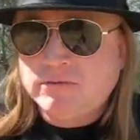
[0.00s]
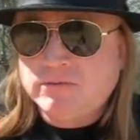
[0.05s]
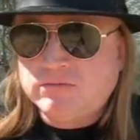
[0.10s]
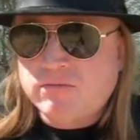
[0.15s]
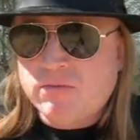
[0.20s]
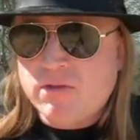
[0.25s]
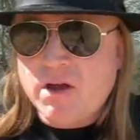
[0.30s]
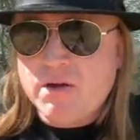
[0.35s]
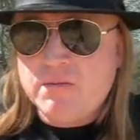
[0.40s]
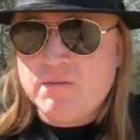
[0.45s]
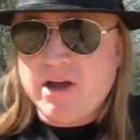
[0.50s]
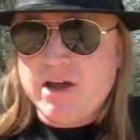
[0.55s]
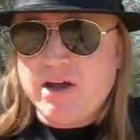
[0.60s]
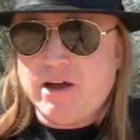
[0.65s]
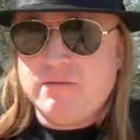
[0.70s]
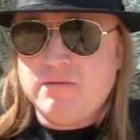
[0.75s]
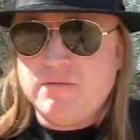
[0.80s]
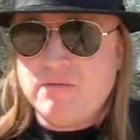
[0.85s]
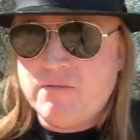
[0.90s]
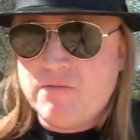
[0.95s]
not
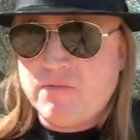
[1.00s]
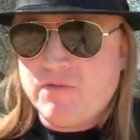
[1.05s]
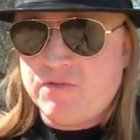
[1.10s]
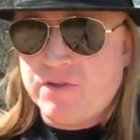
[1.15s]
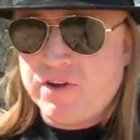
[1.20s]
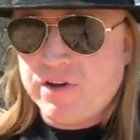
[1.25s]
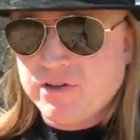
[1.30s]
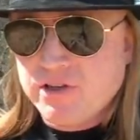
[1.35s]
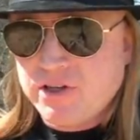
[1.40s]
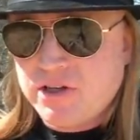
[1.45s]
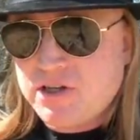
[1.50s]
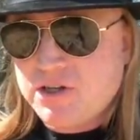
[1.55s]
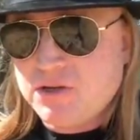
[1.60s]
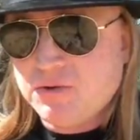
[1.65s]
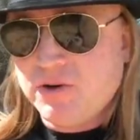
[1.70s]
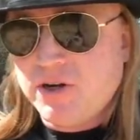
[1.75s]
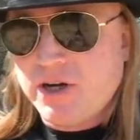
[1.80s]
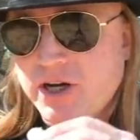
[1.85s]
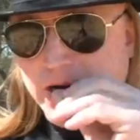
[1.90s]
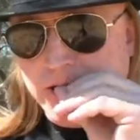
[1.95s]
bad, fairly
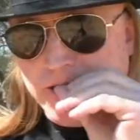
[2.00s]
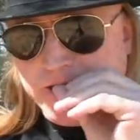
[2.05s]
sweet.